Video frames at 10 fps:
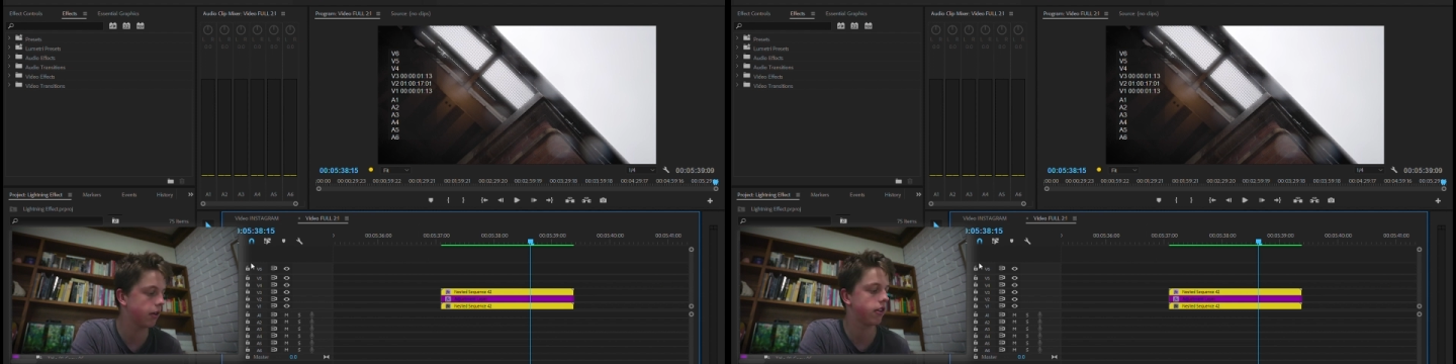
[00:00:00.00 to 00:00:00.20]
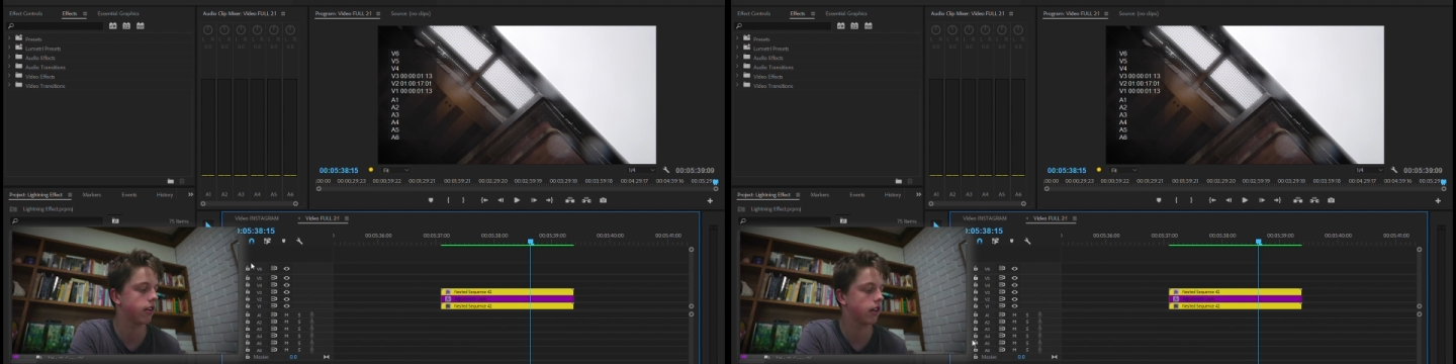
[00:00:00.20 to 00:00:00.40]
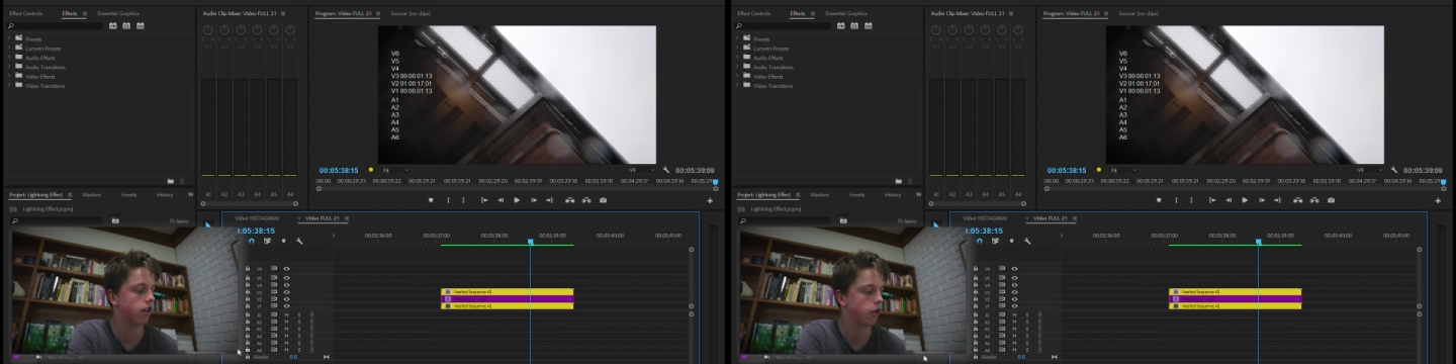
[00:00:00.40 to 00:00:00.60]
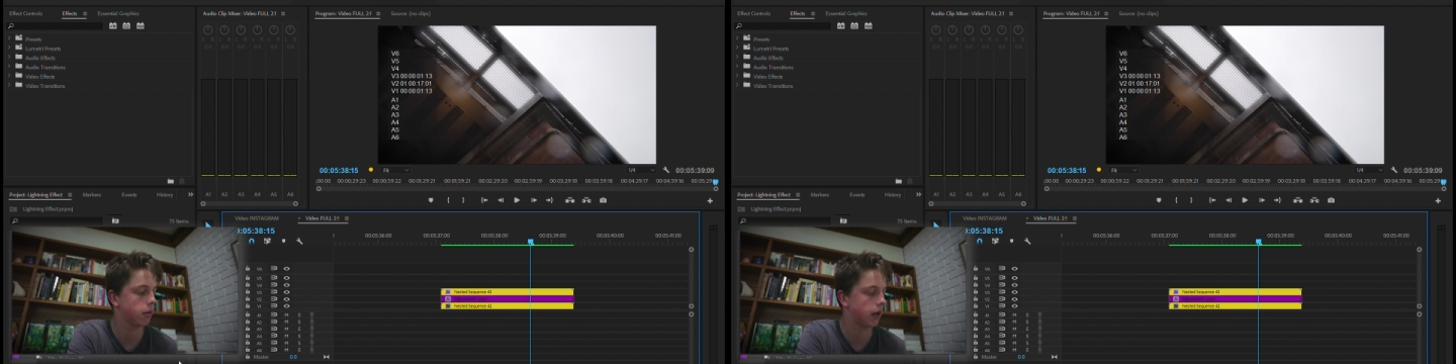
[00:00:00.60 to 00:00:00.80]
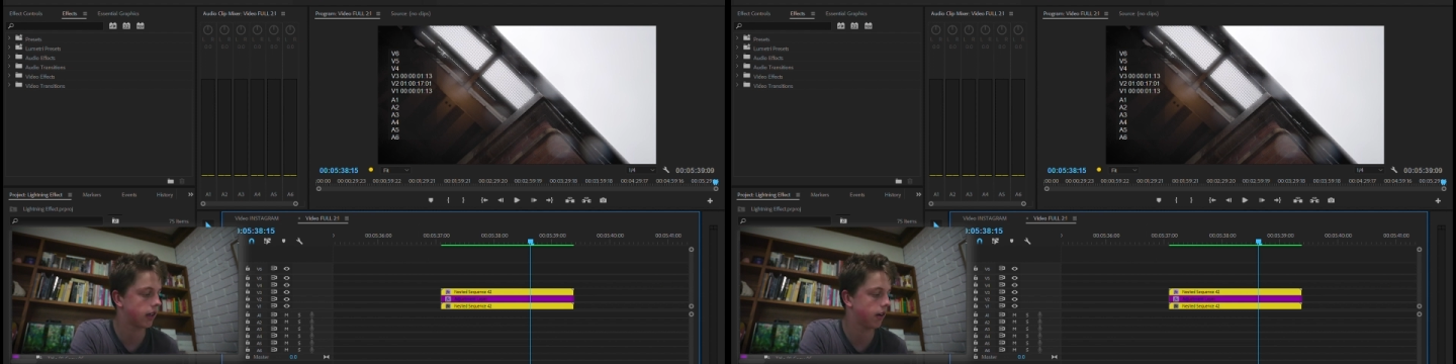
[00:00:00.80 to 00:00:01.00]
which you can do
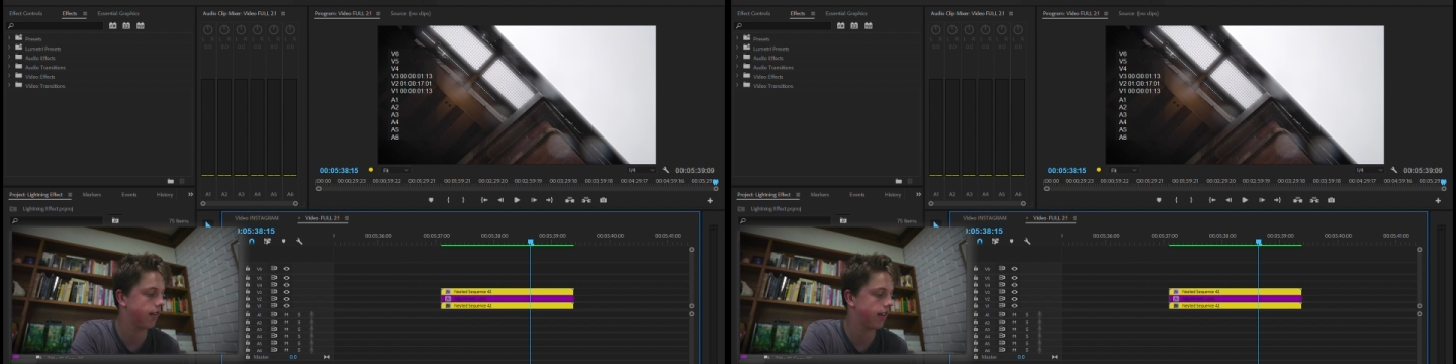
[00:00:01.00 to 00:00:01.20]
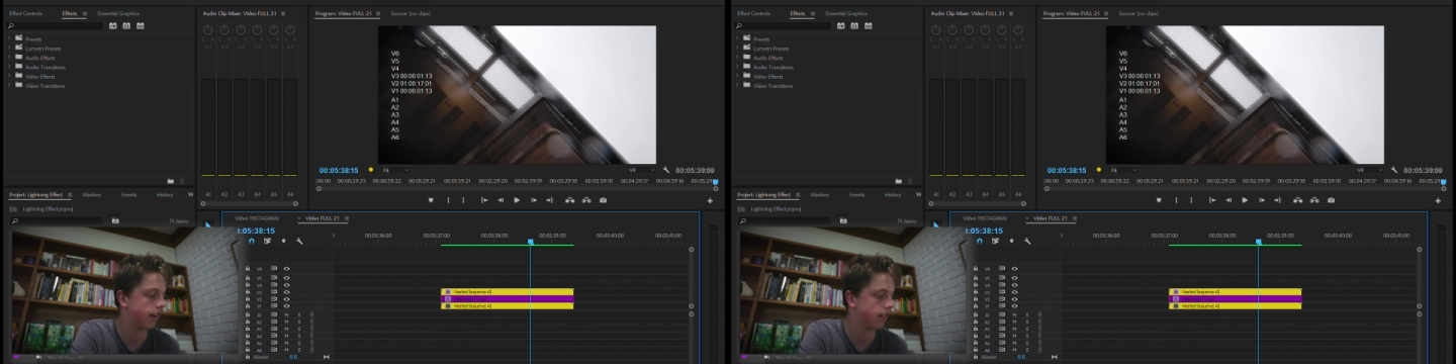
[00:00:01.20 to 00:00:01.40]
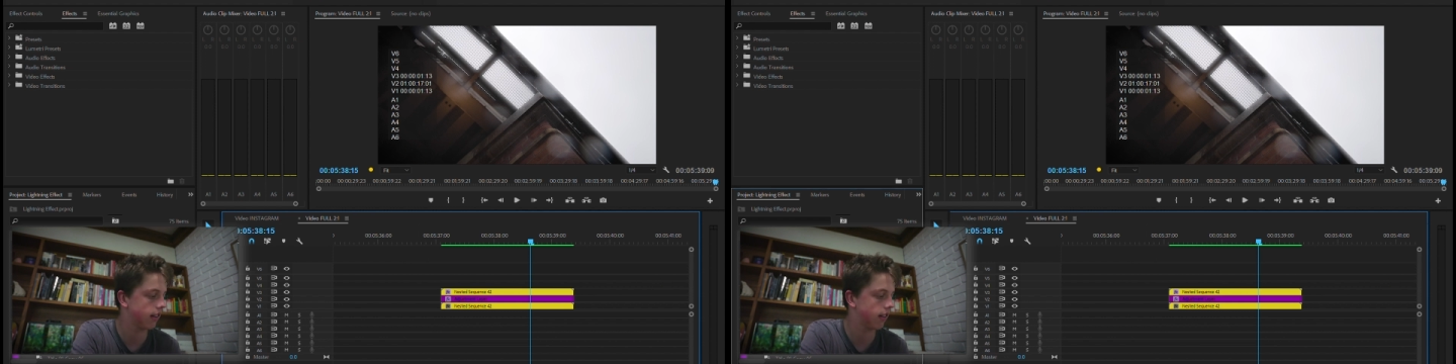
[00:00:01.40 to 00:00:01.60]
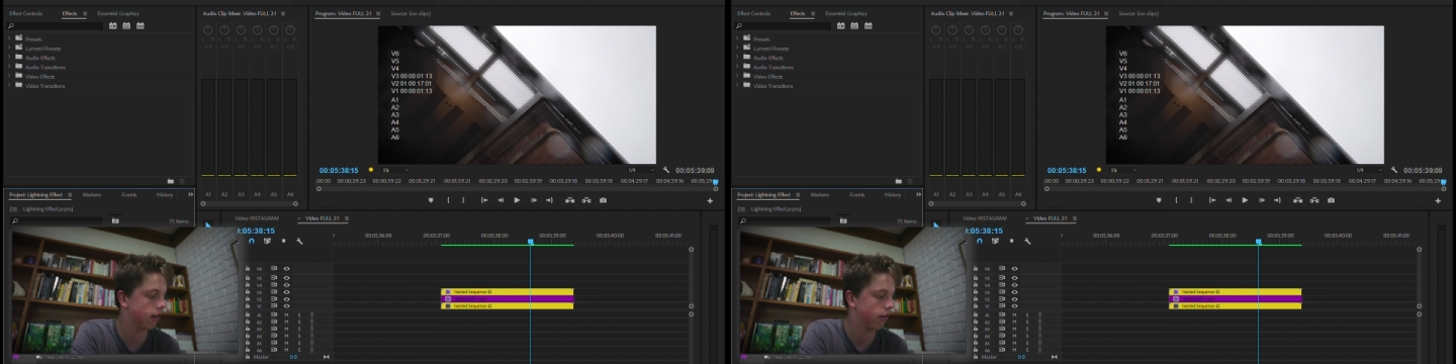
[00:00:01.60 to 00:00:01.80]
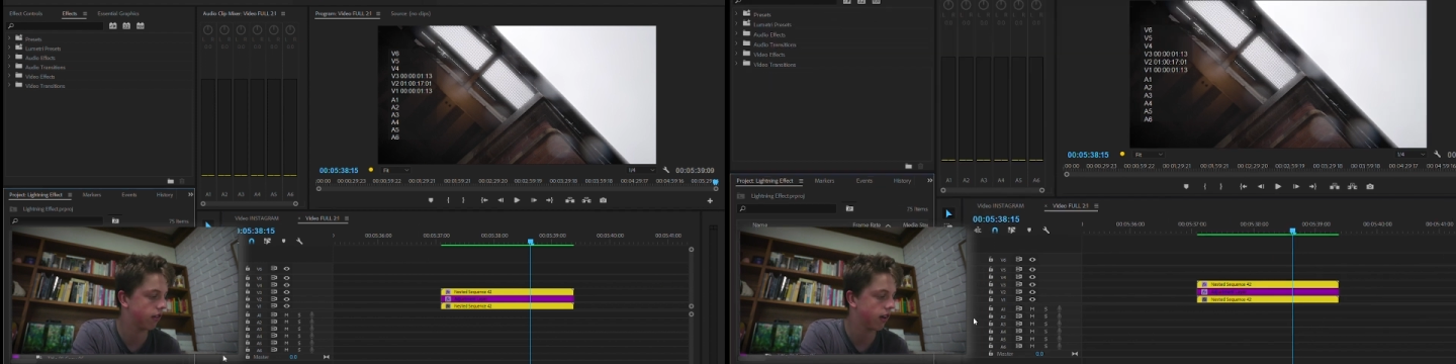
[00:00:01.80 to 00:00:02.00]
by going down to the
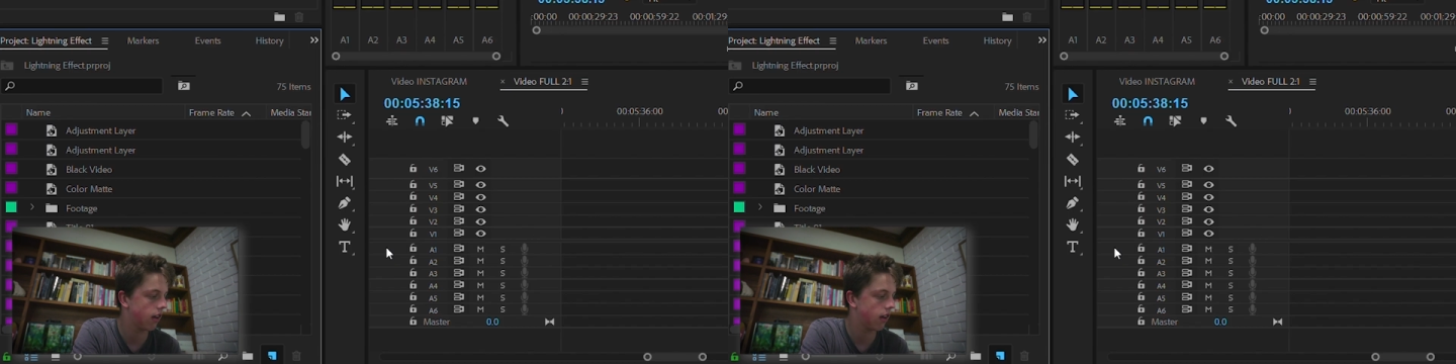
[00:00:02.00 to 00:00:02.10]
sort of